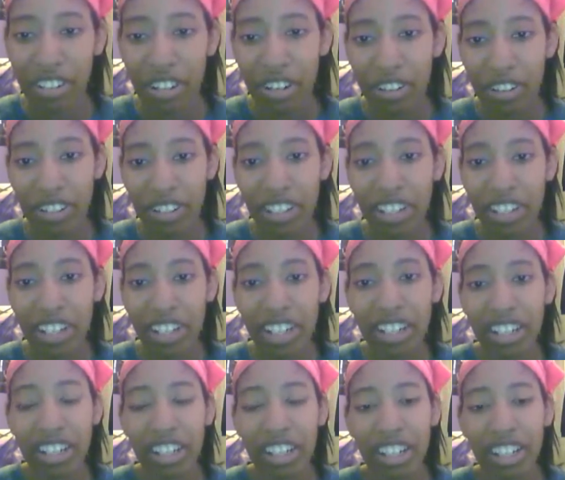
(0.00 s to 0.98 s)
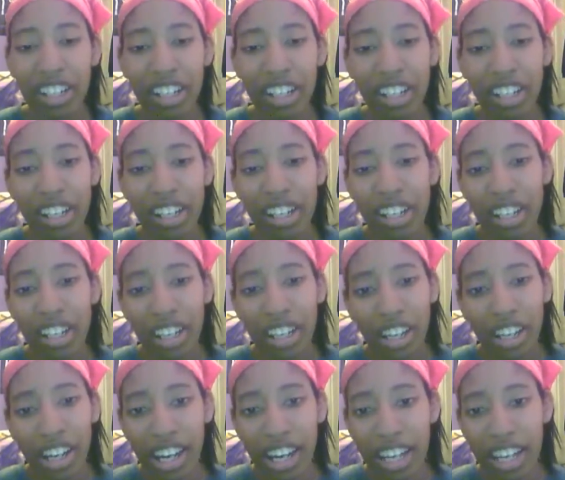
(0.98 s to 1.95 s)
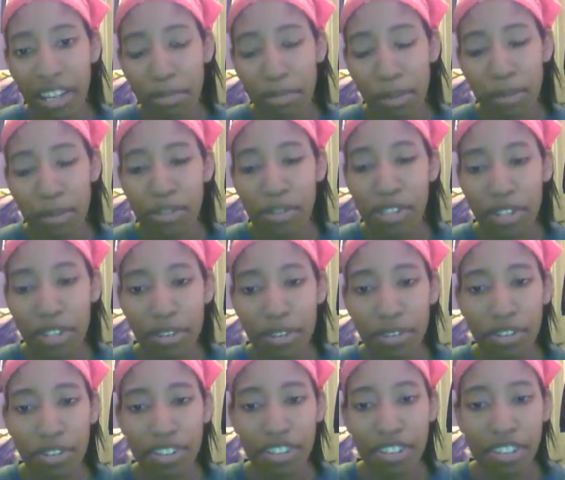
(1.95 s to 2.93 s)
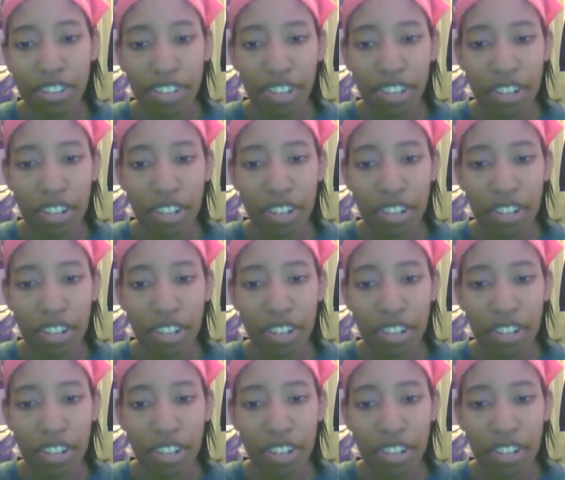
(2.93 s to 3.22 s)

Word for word: online. I can post those.